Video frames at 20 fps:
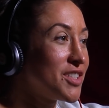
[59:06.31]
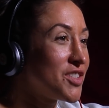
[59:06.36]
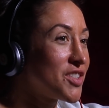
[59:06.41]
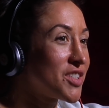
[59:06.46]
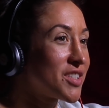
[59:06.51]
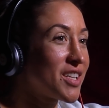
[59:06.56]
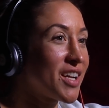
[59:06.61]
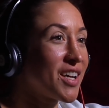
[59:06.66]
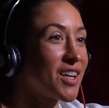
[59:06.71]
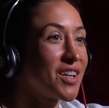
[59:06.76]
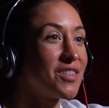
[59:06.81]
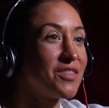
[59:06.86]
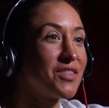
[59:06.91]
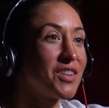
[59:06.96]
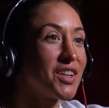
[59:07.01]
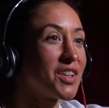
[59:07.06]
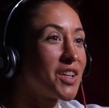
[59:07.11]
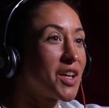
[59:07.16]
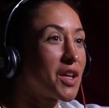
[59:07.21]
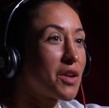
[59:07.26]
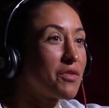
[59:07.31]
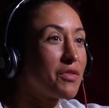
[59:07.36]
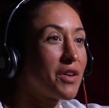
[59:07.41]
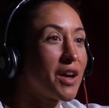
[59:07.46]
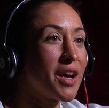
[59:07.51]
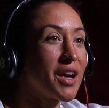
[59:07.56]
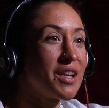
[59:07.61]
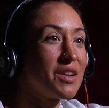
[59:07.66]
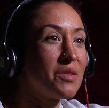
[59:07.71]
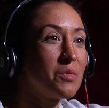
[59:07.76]
just have a lot of
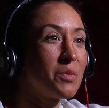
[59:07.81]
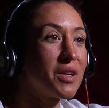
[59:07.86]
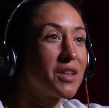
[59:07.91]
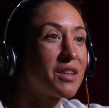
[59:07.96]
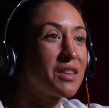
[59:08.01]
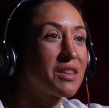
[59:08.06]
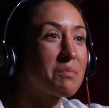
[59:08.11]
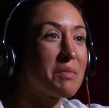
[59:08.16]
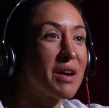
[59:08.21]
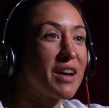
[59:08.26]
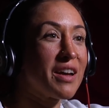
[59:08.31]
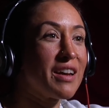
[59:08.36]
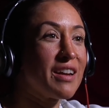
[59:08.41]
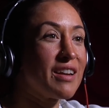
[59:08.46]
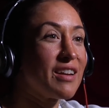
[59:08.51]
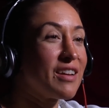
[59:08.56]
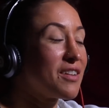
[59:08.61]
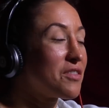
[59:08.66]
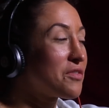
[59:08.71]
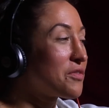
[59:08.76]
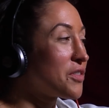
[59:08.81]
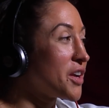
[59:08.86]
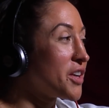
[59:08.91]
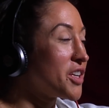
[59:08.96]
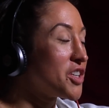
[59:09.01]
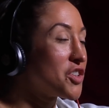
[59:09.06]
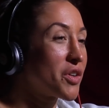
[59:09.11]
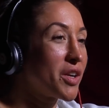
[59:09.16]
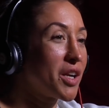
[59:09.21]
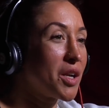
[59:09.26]
fun with my
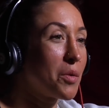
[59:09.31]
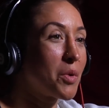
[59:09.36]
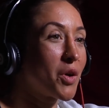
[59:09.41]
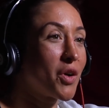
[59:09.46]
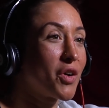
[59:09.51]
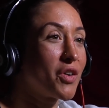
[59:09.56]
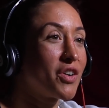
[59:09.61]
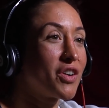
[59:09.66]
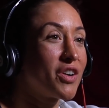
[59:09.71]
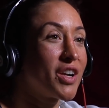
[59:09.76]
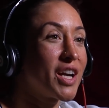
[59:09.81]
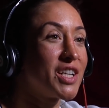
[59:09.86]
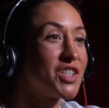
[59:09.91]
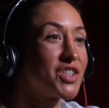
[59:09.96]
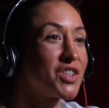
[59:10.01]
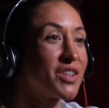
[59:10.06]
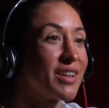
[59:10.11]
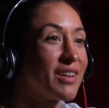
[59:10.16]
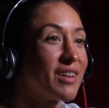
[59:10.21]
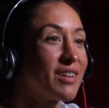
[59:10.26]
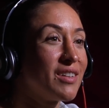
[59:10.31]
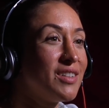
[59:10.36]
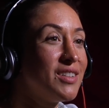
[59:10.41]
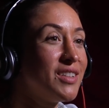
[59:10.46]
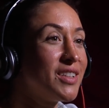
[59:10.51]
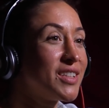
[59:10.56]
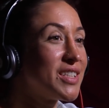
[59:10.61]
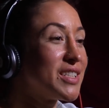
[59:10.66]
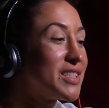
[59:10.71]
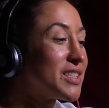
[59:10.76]
friend and training partner, Angela Hill, and